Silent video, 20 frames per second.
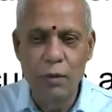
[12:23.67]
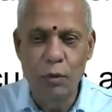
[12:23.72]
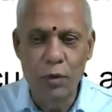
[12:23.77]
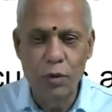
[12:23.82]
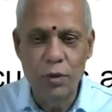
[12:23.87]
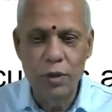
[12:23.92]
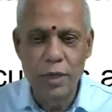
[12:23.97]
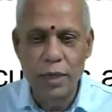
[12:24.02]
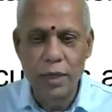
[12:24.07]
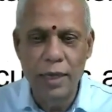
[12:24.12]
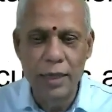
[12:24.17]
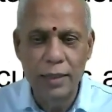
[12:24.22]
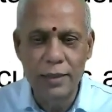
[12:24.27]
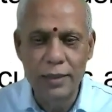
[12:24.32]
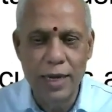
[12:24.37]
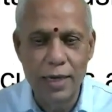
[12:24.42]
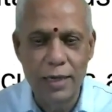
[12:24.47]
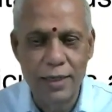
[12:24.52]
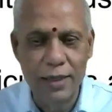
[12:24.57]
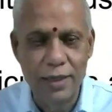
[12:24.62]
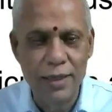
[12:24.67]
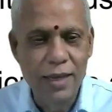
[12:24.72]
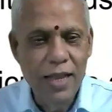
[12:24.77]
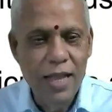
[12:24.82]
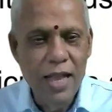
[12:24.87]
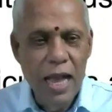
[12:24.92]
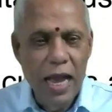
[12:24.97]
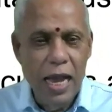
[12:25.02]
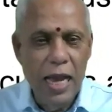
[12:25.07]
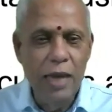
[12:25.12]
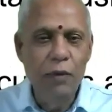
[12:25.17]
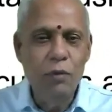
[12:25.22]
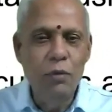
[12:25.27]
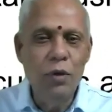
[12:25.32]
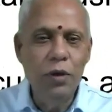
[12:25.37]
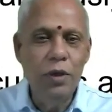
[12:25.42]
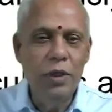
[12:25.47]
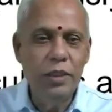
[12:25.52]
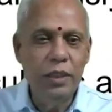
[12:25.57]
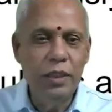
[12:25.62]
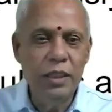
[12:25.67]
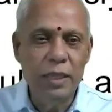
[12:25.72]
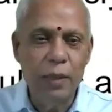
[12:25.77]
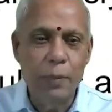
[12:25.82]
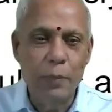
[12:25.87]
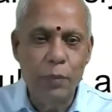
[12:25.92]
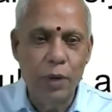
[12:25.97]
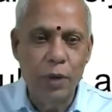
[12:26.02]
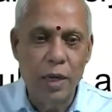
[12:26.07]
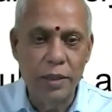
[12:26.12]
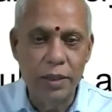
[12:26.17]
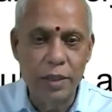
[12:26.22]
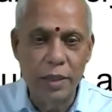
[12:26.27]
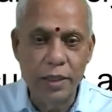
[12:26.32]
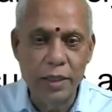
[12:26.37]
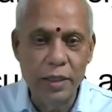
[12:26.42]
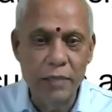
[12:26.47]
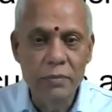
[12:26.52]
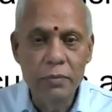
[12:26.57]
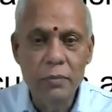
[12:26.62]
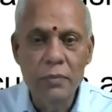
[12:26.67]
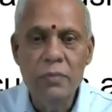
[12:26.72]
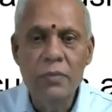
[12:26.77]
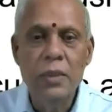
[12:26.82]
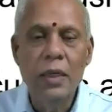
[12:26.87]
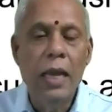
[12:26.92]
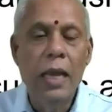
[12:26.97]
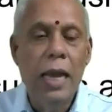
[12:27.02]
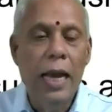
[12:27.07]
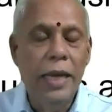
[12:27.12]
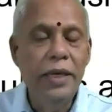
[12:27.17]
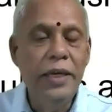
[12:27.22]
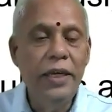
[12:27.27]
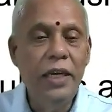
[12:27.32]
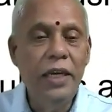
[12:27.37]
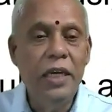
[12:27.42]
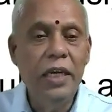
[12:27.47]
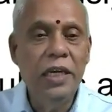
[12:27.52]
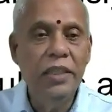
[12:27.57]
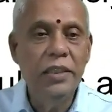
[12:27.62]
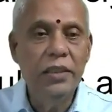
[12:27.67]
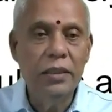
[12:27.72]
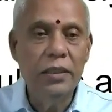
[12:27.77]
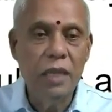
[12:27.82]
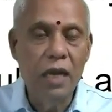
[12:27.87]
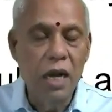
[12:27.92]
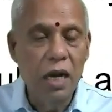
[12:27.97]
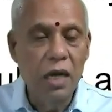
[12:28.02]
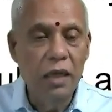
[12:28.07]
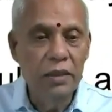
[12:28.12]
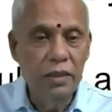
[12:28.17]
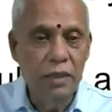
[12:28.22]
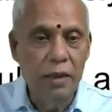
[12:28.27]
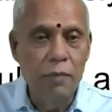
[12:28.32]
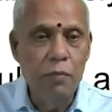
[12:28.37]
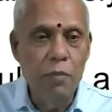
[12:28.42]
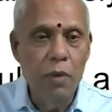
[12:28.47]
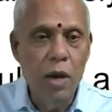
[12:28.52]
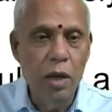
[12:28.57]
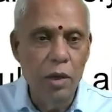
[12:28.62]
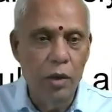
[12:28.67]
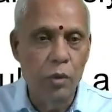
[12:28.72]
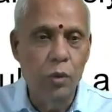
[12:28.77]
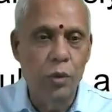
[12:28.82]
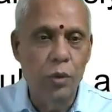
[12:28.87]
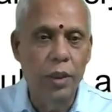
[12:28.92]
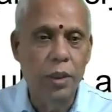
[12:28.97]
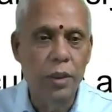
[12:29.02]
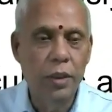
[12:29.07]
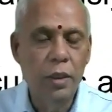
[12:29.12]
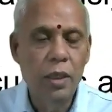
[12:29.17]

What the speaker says: IO, yeah, exactly. IO is the subcontrary. I is some are good.